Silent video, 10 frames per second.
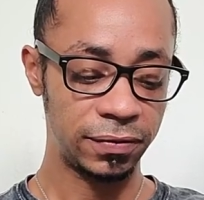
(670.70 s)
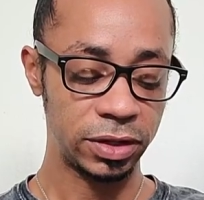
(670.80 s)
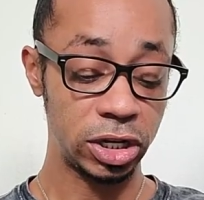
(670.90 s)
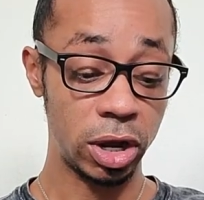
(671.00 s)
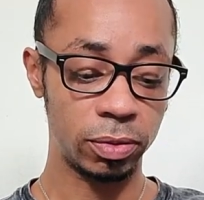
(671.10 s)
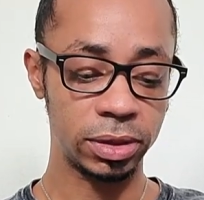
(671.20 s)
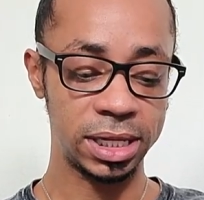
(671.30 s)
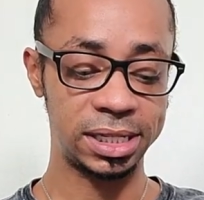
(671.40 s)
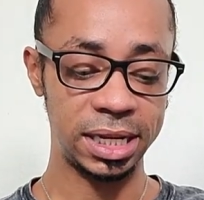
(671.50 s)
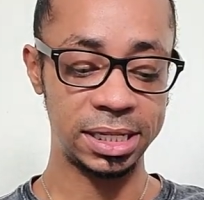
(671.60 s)
you know,
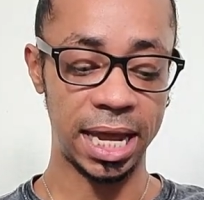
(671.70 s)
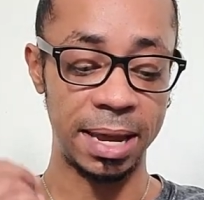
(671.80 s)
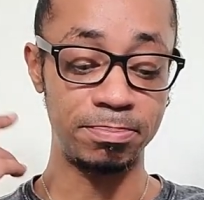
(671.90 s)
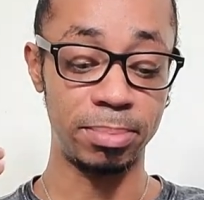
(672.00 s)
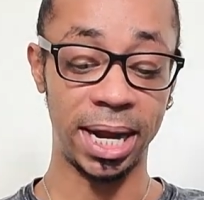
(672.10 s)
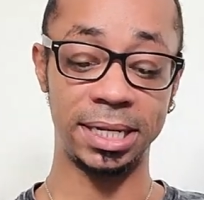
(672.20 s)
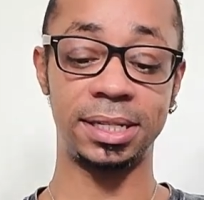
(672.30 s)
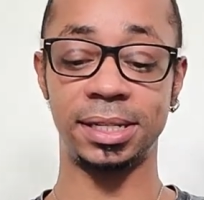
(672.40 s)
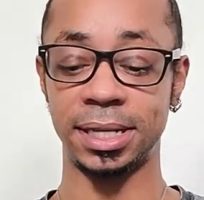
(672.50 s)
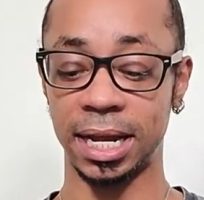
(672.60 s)
this is a
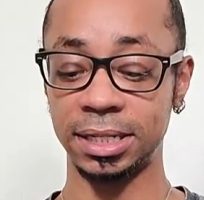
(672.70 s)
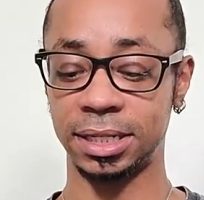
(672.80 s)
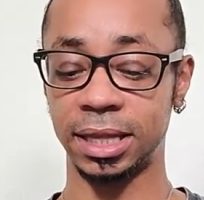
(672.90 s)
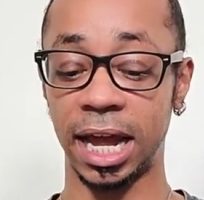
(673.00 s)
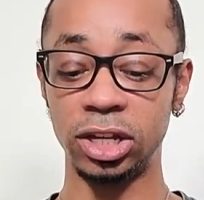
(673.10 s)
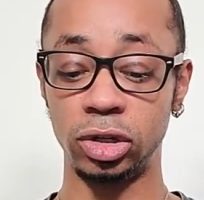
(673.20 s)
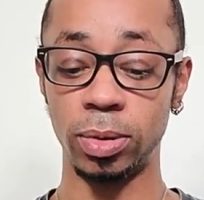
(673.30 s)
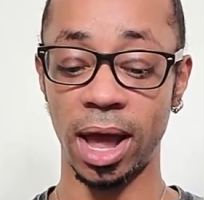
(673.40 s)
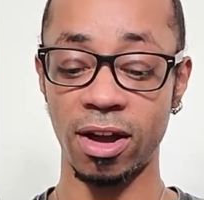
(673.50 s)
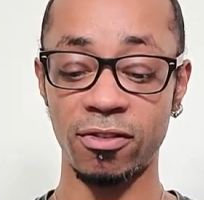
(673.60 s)
mindset that you
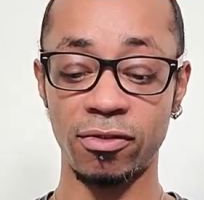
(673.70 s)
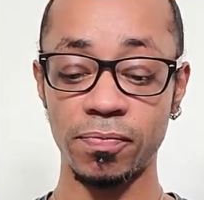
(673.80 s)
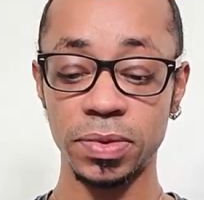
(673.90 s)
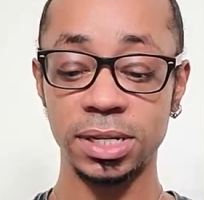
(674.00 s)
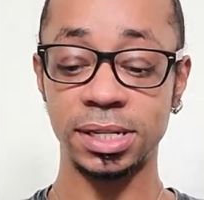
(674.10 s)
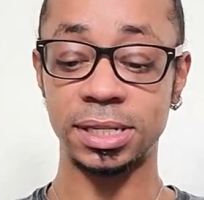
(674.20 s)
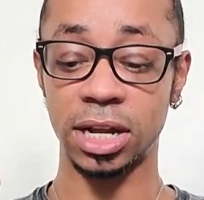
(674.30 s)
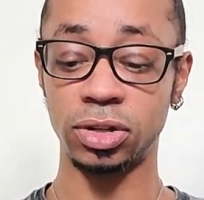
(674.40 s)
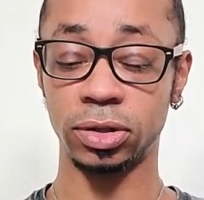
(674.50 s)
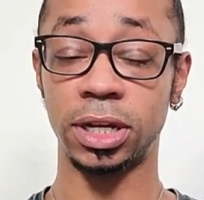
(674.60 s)
have
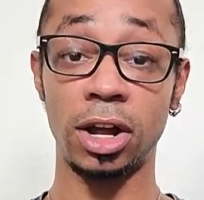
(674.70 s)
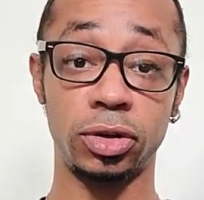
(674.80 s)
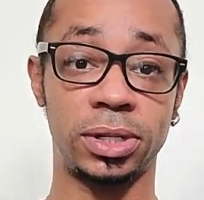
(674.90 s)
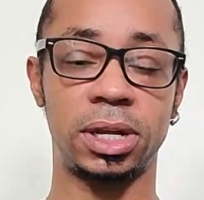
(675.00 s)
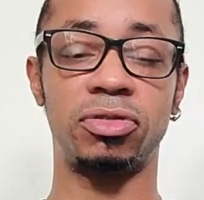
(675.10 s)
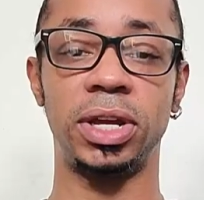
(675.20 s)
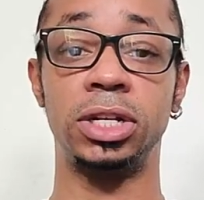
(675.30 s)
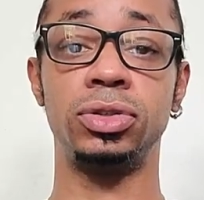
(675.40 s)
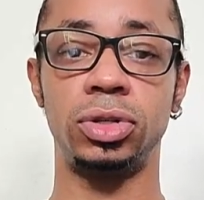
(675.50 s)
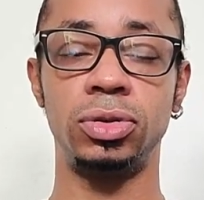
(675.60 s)
got yourself
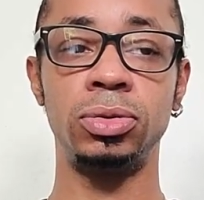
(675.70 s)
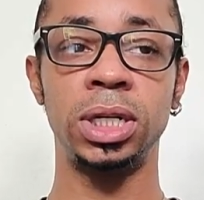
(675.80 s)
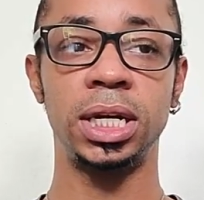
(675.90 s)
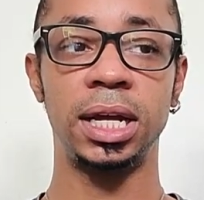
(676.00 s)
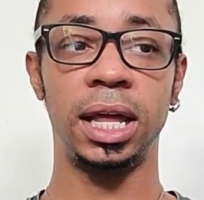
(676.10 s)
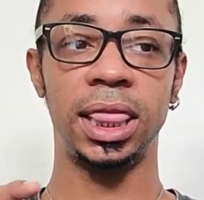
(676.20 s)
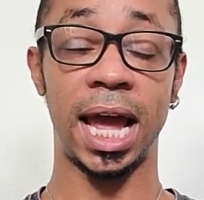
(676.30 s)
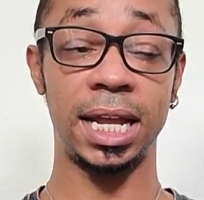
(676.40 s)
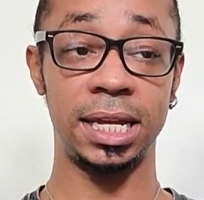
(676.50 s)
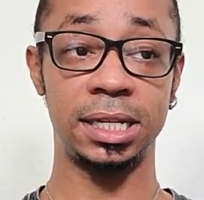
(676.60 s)
into
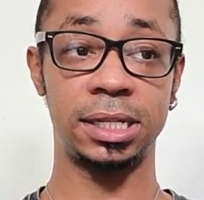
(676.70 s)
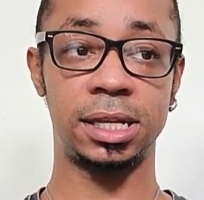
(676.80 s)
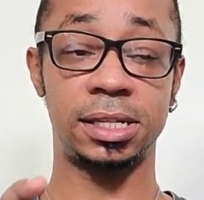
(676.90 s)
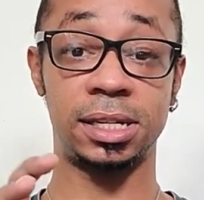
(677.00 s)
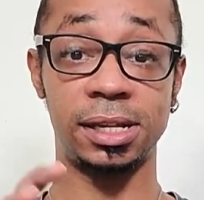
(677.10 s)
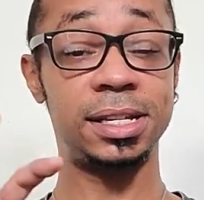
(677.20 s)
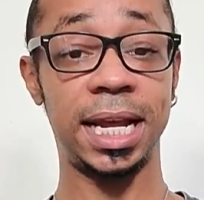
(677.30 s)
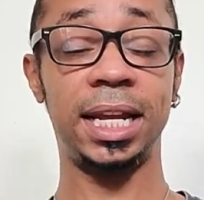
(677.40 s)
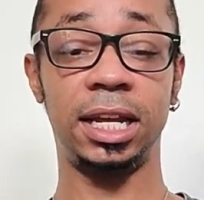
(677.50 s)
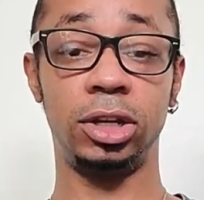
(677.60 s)
that is
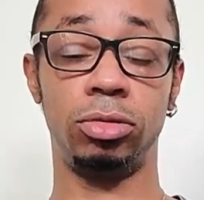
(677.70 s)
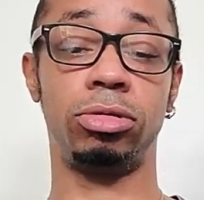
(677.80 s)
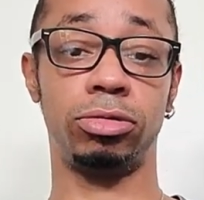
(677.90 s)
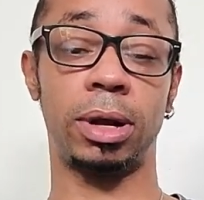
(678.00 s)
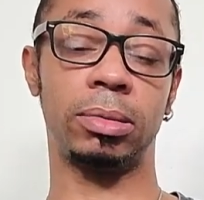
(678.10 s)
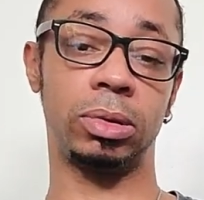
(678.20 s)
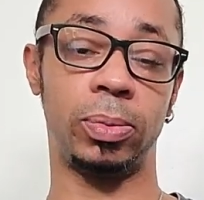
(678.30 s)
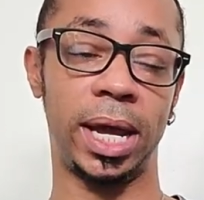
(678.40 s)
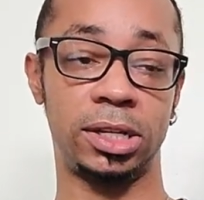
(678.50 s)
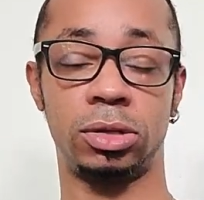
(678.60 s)
sustaining you throughout the
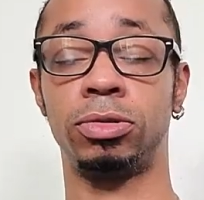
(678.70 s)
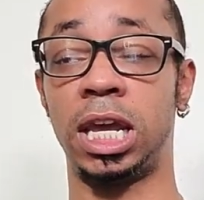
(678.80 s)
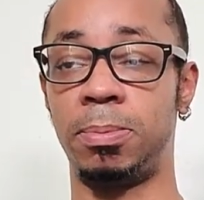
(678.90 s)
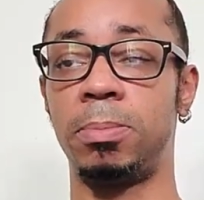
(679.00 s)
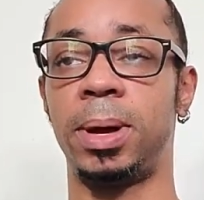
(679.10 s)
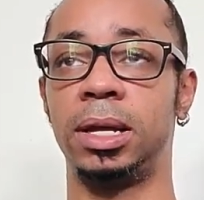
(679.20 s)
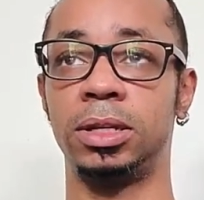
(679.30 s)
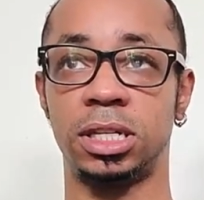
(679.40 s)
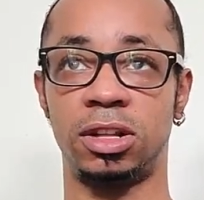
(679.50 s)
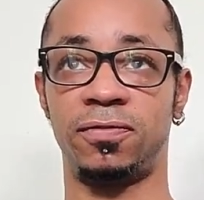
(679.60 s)
way. So keep in mind,
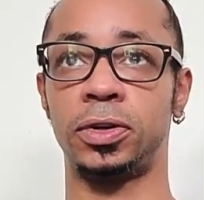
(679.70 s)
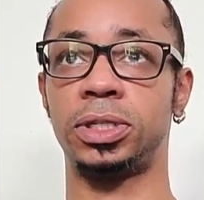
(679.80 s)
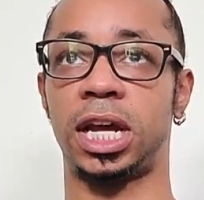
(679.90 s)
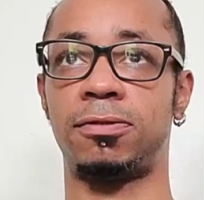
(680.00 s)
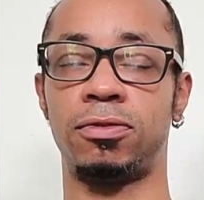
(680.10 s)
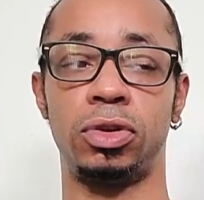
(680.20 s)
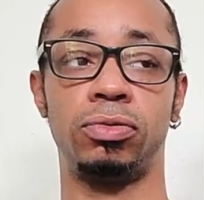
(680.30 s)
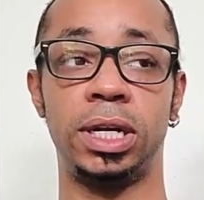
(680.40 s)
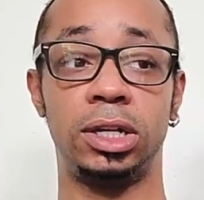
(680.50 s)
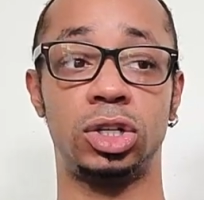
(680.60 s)
this is the first half of your
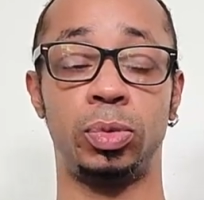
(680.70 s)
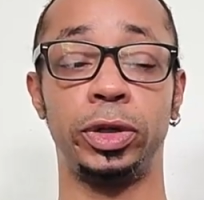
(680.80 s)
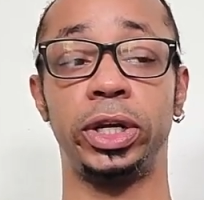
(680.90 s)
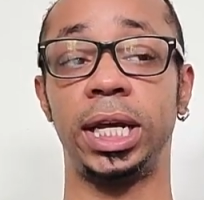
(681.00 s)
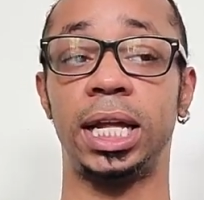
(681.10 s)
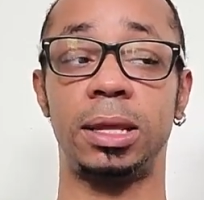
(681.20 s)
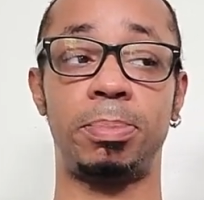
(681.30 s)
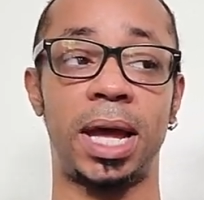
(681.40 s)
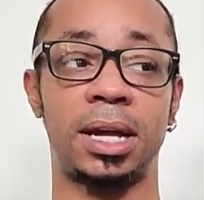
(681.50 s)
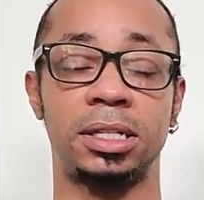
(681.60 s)
reading. So we're looking at the
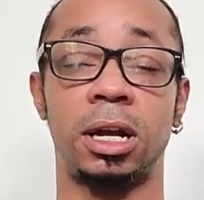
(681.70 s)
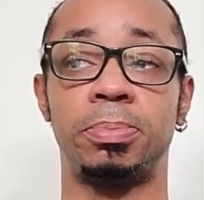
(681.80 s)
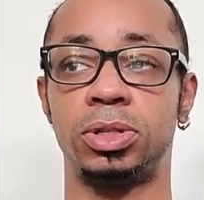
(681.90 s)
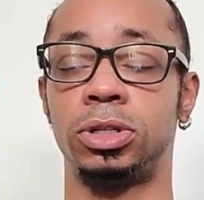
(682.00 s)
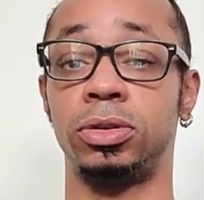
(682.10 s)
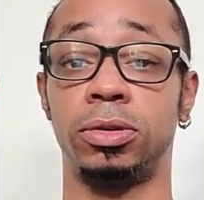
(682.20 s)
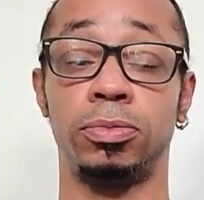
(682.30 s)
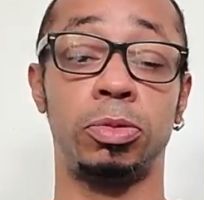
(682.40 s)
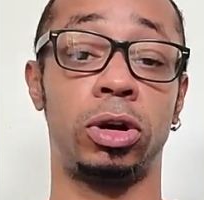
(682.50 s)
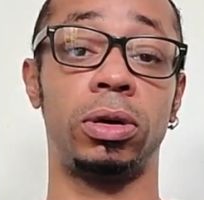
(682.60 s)
past up until the
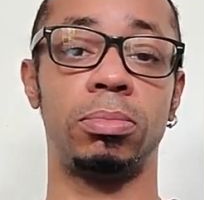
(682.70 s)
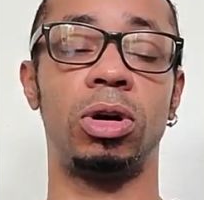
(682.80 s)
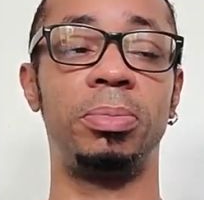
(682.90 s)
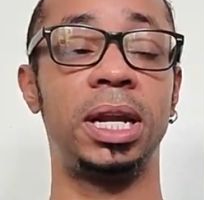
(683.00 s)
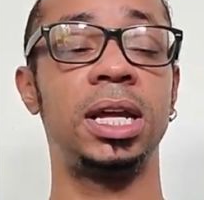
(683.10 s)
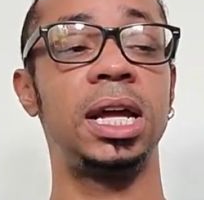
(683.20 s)
current moment.